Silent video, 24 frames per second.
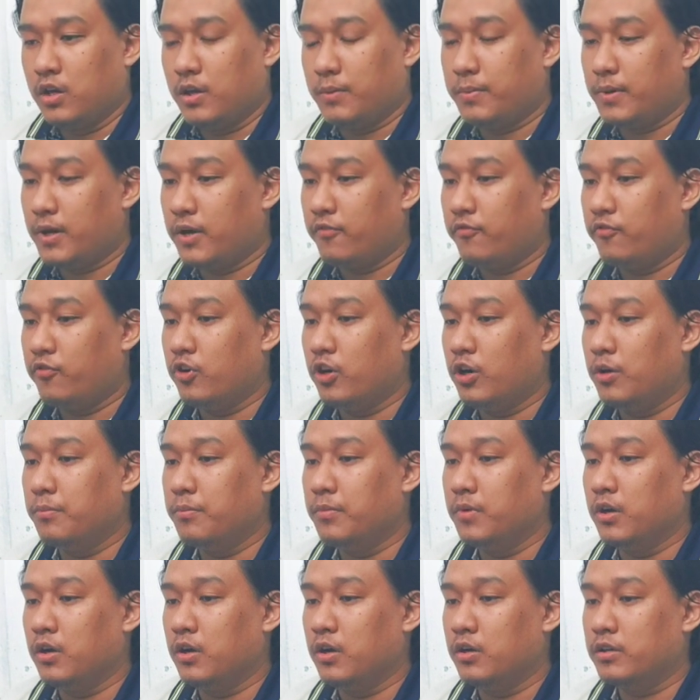Apart
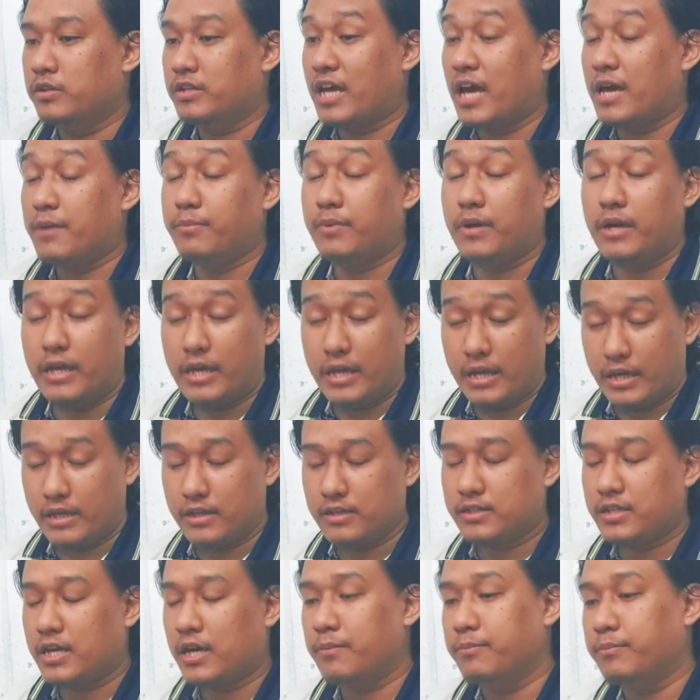from type A
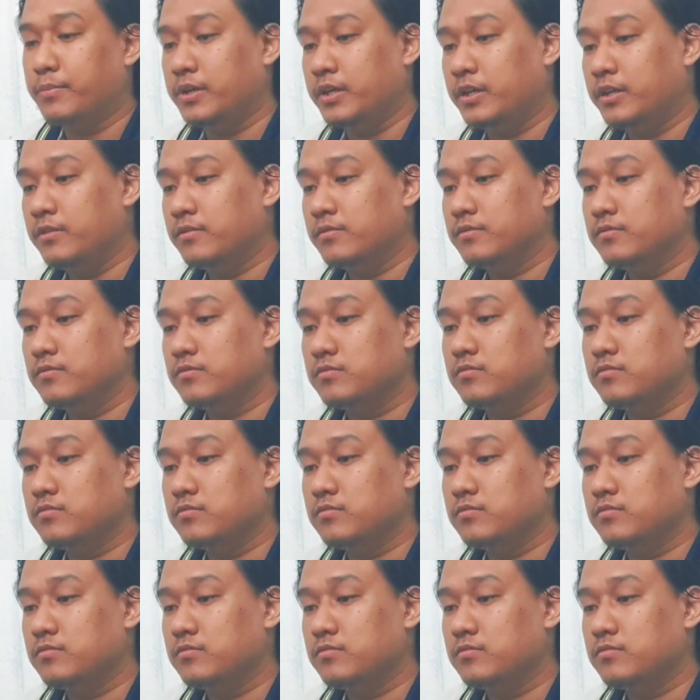and type B,